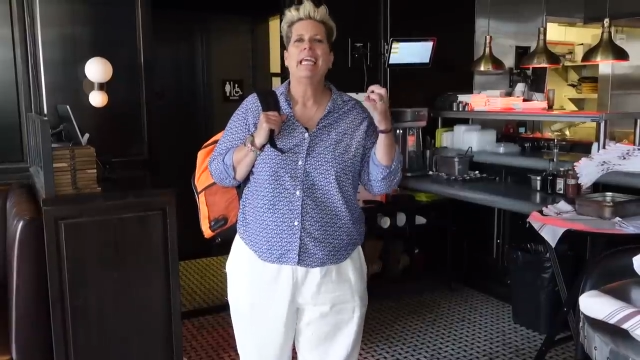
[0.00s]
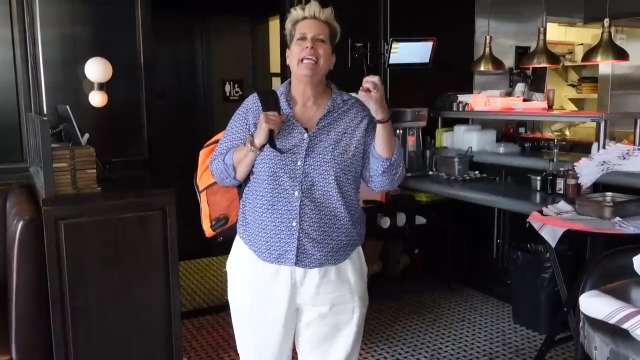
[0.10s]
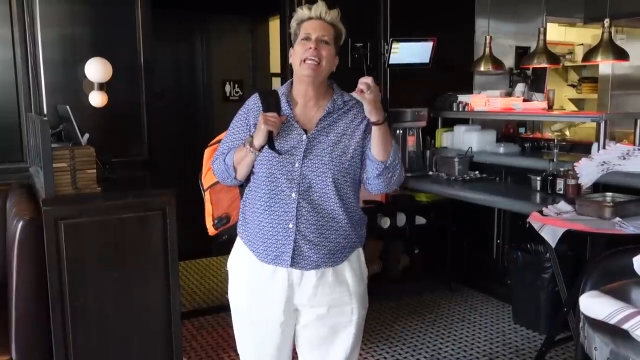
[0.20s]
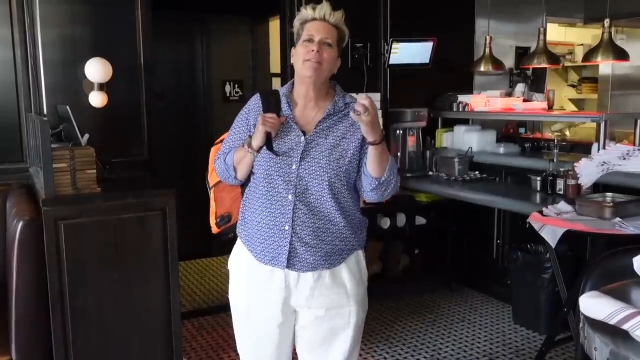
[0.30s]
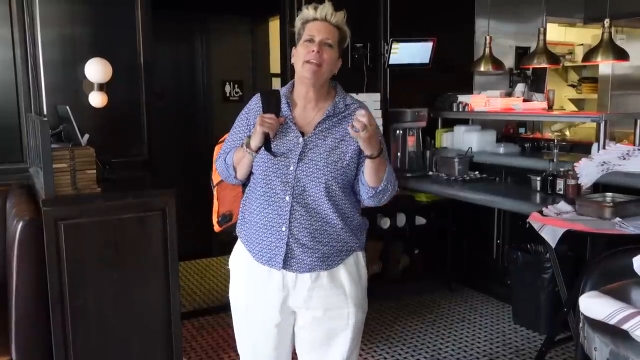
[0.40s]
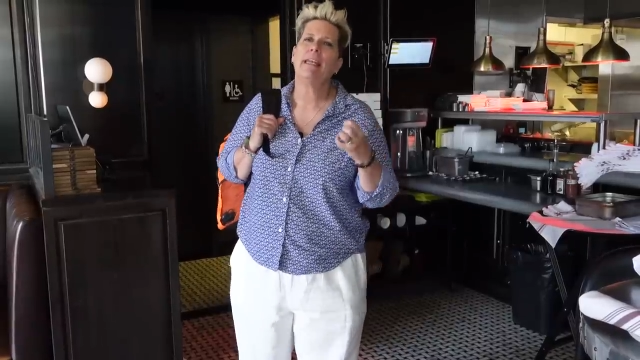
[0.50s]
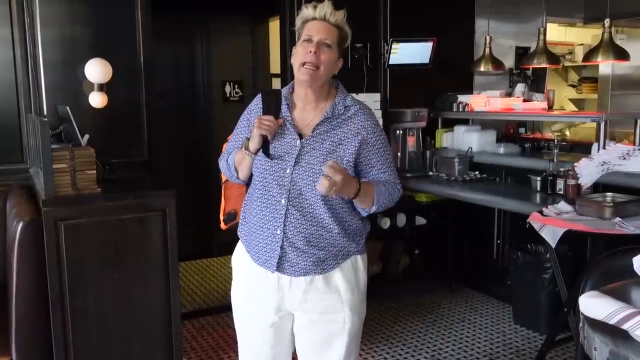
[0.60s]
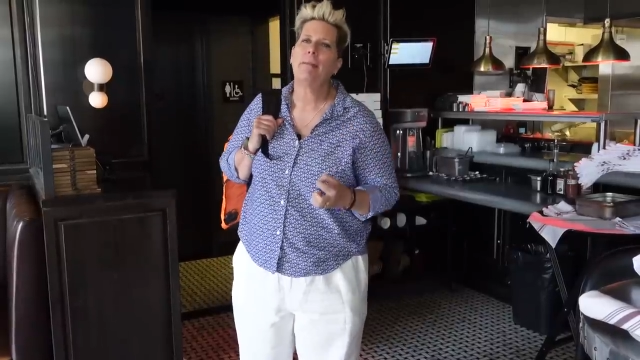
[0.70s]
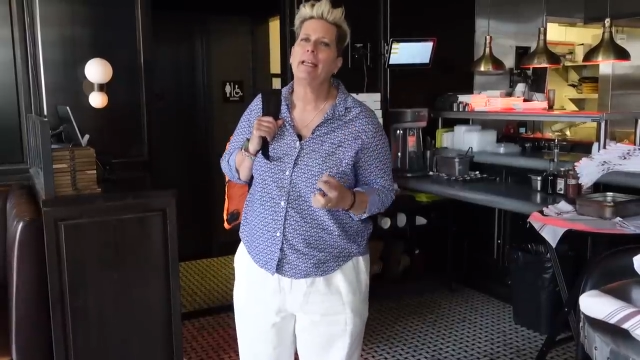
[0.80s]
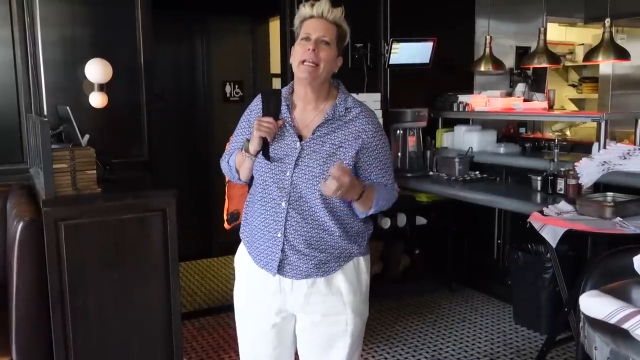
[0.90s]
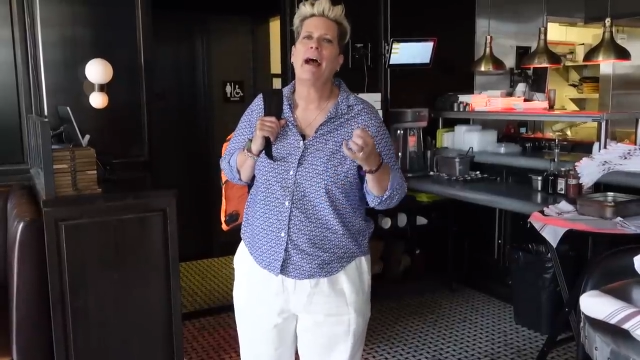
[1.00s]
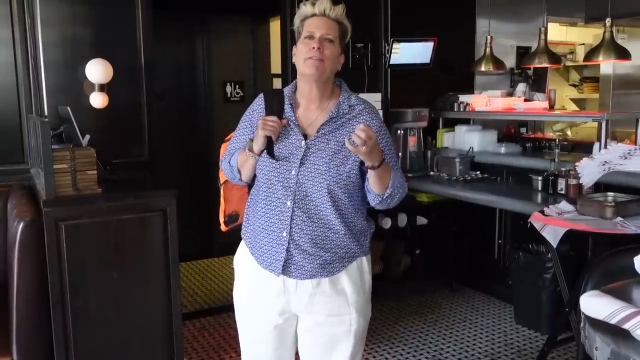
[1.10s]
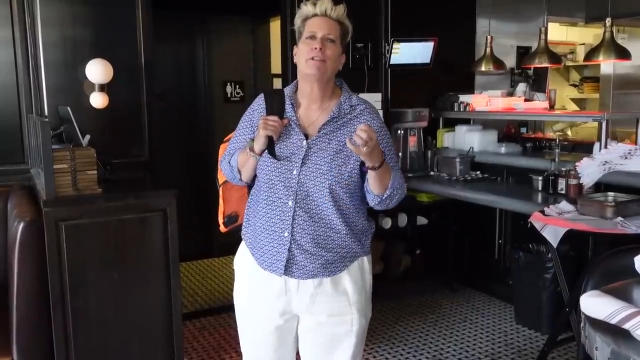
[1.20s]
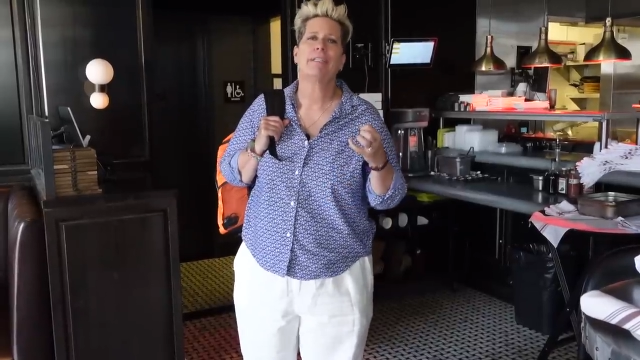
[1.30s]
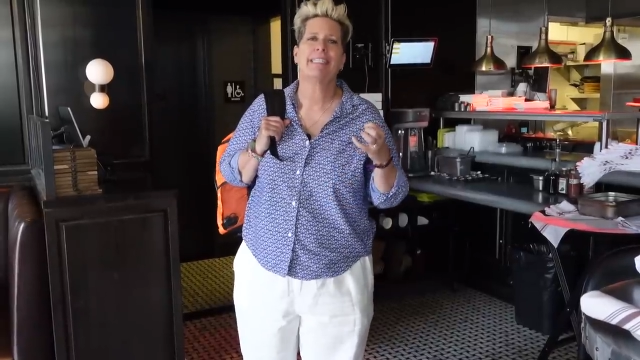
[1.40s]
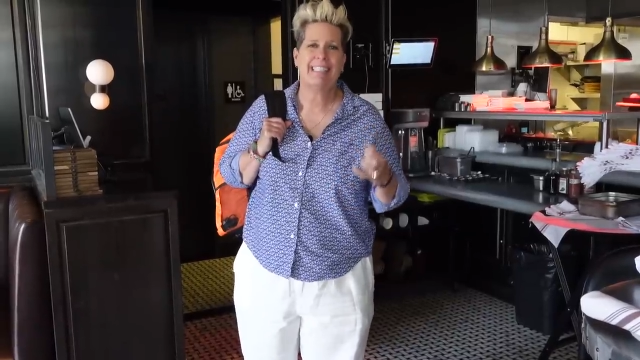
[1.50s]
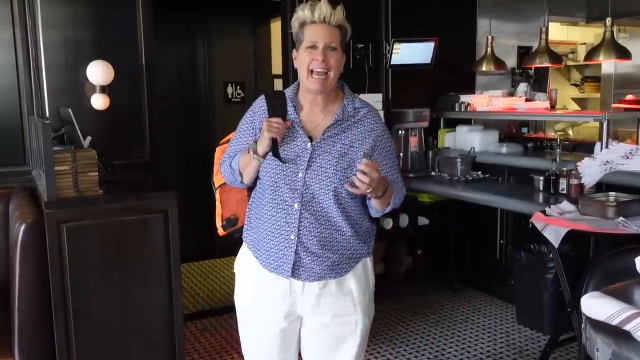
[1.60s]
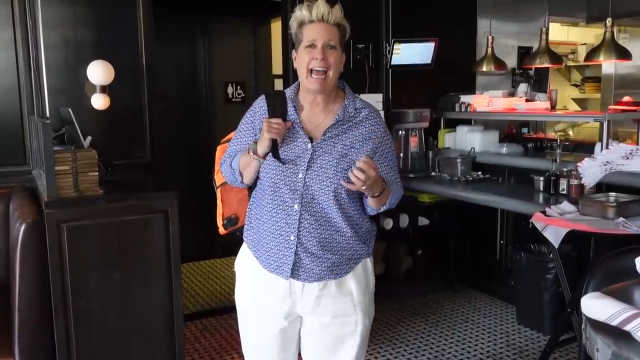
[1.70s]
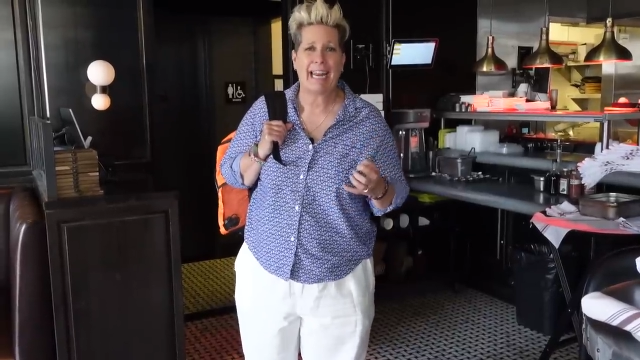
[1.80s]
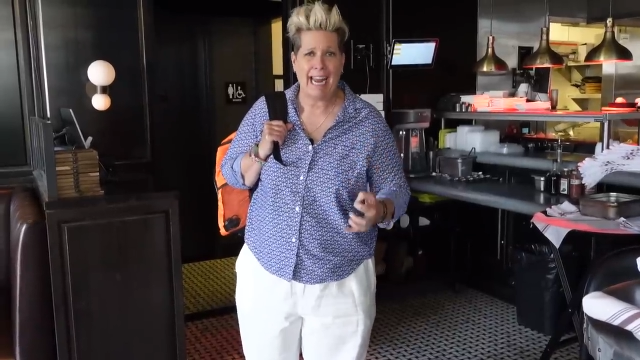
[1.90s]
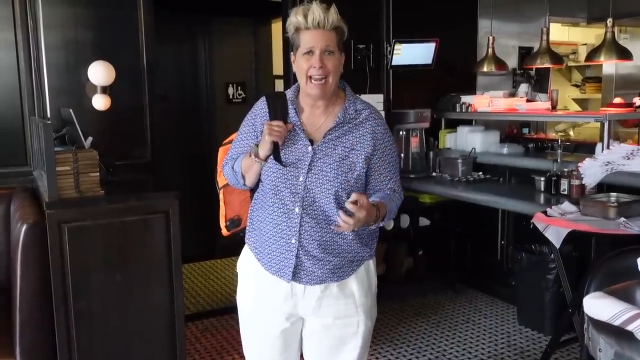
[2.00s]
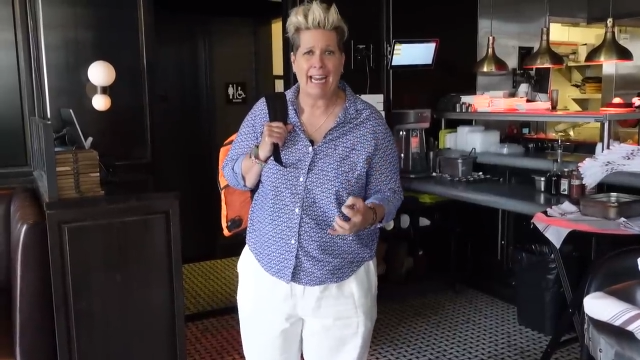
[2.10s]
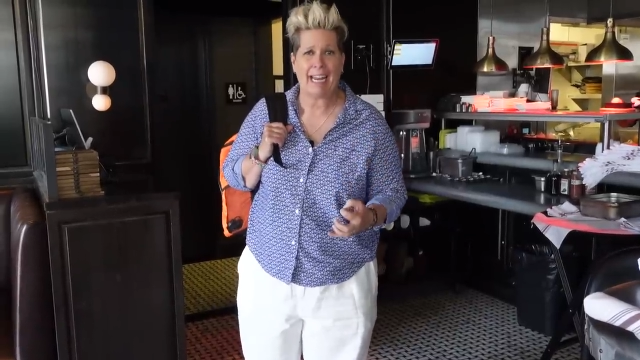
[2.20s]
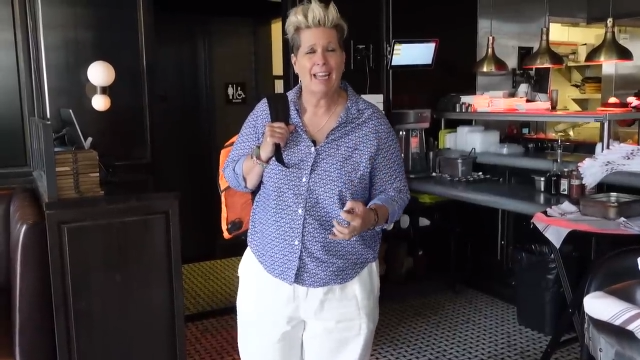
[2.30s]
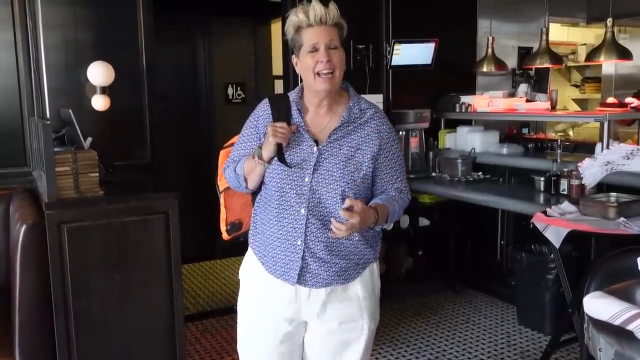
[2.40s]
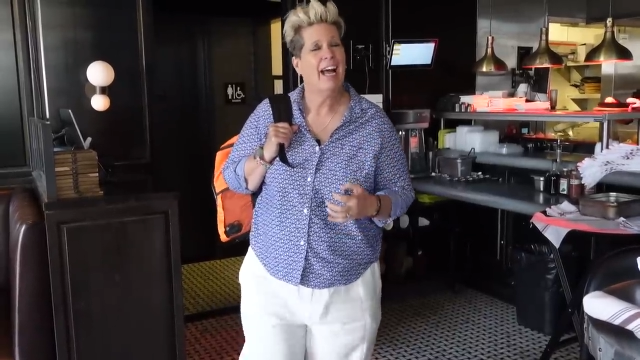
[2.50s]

he even named it after his dad, Hank.